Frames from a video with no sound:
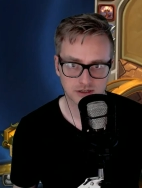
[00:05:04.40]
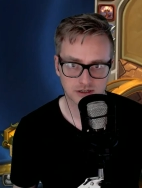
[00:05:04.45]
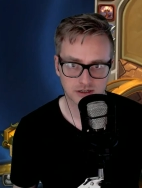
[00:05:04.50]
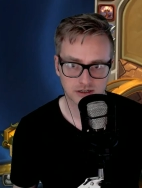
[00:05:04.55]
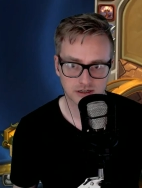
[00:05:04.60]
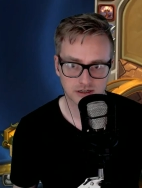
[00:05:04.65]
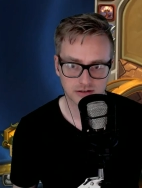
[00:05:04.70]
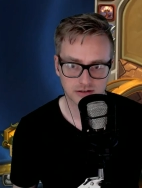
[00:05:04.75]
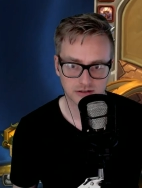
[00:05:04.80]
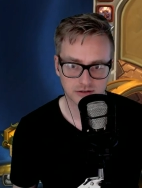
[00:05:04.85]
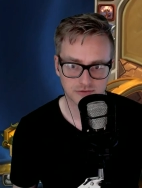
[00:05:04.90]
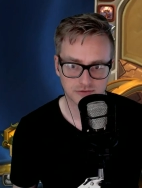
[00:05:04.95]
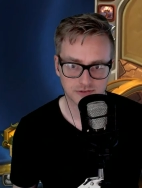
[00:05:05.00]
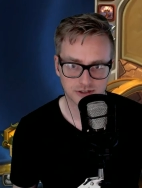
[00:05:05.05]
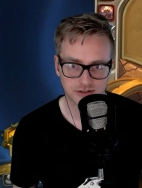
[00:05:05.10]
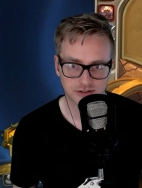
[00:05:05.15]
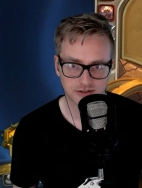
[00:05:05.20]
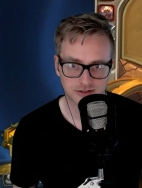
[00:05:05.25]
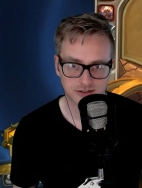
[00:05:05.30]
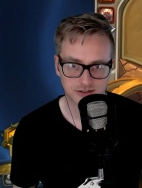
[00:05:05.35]
And go
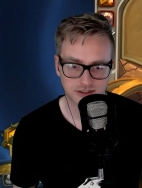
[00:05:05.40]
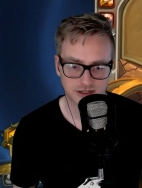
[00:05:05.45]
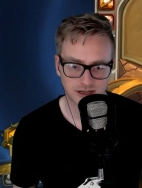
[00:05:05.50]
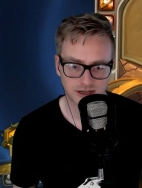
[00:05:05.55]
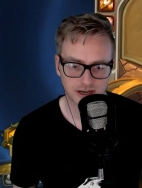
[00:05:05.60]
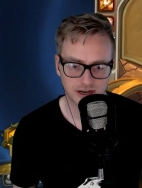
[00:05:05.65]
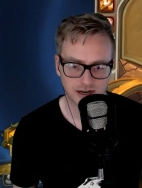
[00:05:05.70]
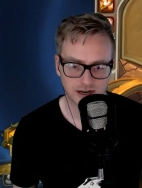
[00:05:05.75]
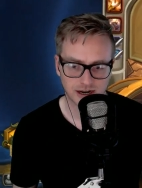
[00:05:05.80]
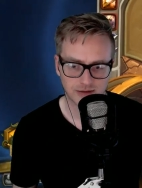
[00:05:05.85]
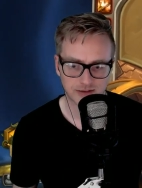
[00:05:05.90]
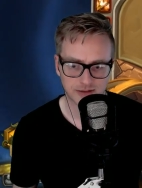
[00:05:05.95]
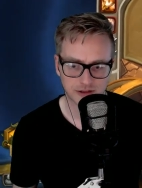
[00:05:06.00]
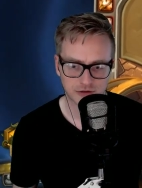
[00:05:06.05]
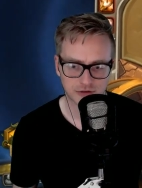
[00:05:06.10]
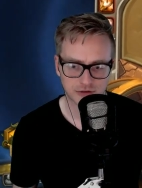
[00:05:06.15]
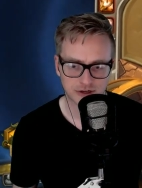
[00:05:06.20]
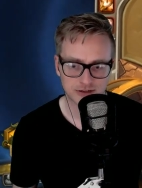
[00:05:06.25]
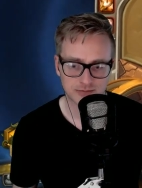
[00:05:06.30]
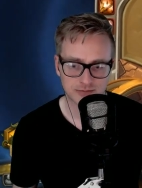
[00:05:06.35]
face. I mean, the
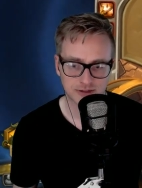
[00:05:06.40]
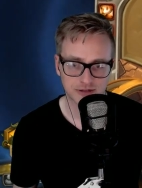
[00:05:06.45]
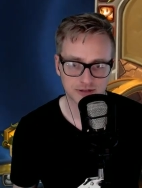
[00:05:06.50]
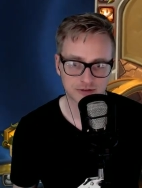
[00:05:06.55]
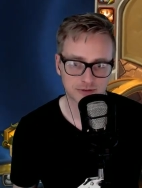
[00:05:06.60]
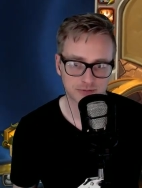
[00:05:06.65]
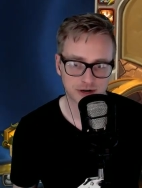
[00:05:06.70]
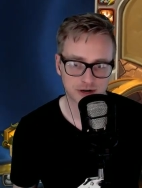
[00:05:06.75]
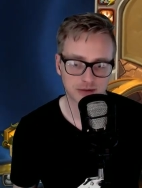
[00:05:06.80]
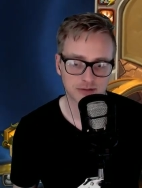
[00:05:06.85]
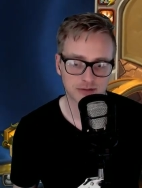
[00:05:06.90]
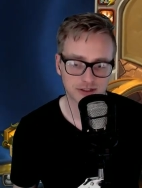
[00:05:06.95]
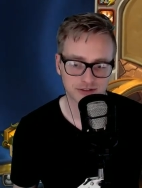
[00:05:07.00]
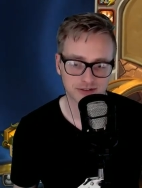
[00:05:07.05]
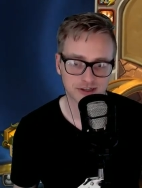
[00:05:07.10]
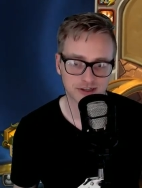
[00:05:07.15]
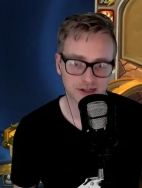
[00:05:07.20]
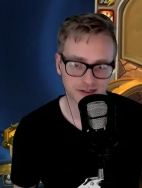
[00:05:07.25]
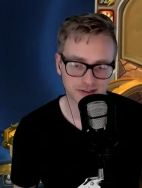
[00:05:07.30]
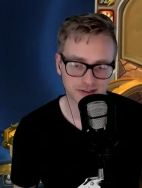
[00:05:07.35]
correct play was probably
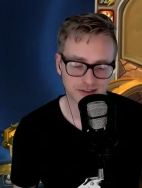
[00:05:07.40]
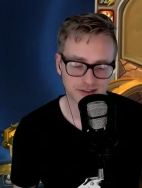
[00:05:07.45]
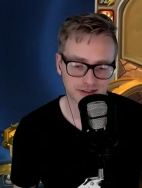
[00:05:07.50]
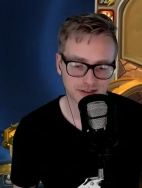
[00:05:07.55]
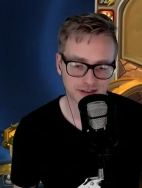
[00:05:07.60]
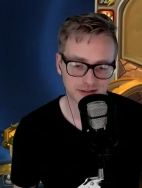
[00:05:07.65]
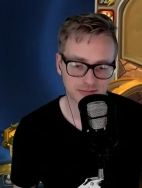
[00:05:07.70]
Oondasta there,